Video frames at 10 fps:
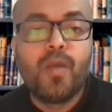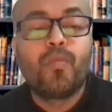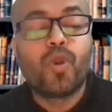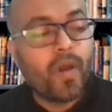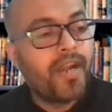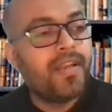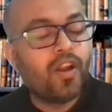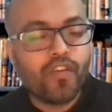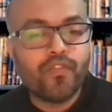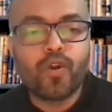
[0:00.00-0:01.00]
Provide a
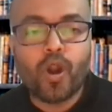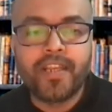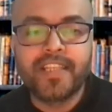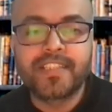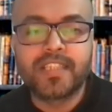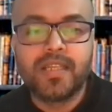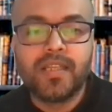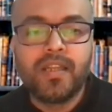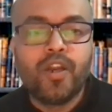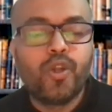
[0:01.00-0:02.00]
lot of context
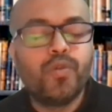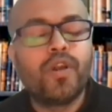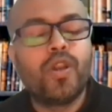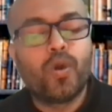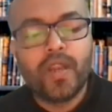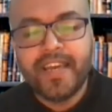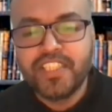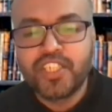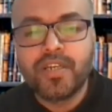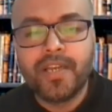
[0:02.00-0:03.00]
to your
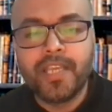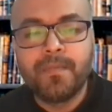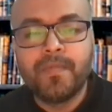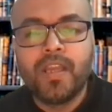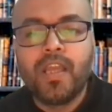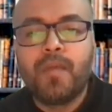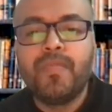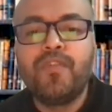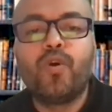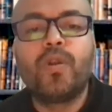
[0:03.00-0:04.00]
localization team
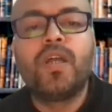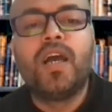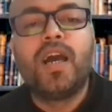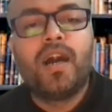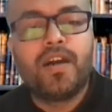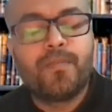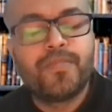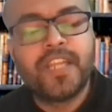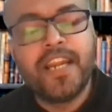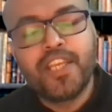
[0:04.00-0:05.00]
before
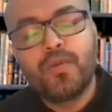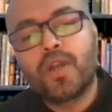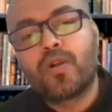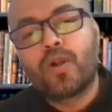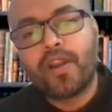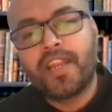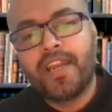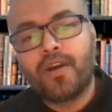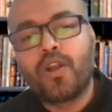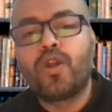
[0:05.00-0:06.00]
sending your
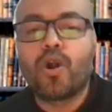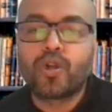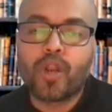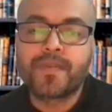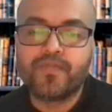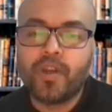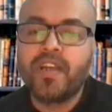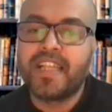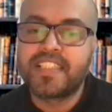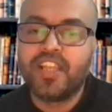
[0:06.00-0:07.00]
content or doc drops for
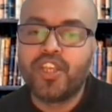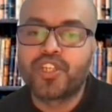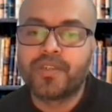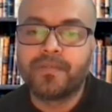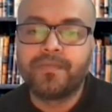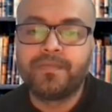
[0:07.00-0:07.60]
translation.